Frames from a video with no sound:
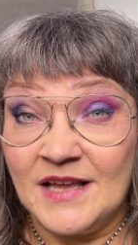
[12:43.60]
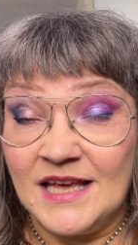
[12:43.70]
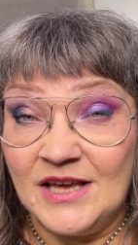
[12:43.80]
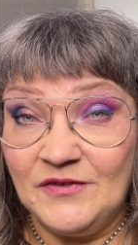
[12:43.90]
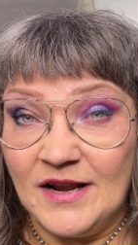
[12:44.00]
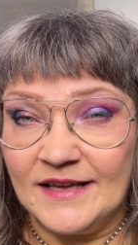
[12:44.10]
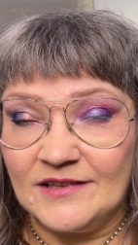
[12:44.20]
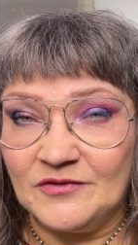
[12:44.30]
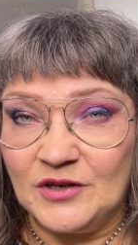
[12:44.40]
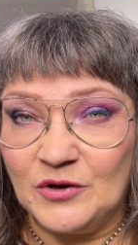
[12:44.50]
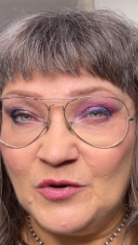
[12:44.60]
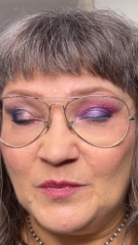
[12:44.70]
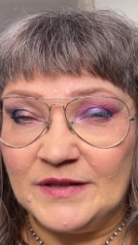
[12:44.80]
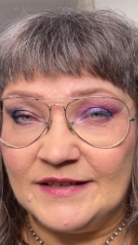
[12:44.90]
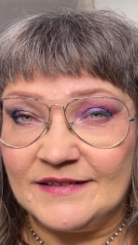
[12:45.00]
if you like this video,
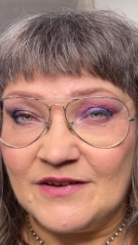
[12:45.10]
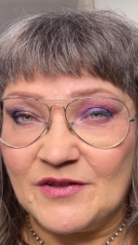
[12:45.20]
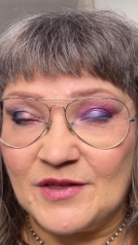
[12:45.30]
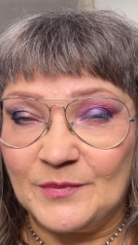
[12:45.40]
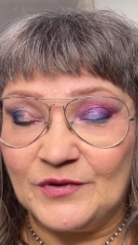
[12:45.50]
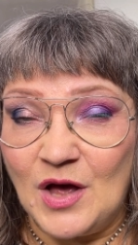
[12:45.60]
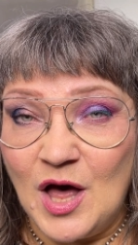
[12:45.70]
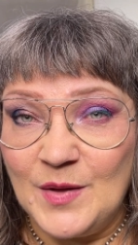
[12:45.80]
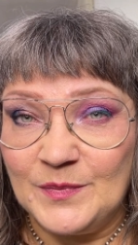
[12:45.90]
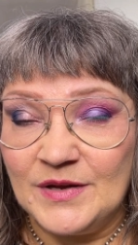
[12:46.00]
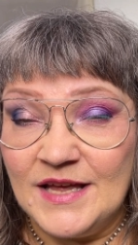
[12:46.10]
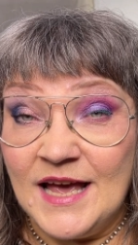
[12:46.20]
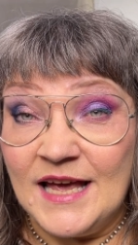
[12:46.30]
please give it a thumbs up.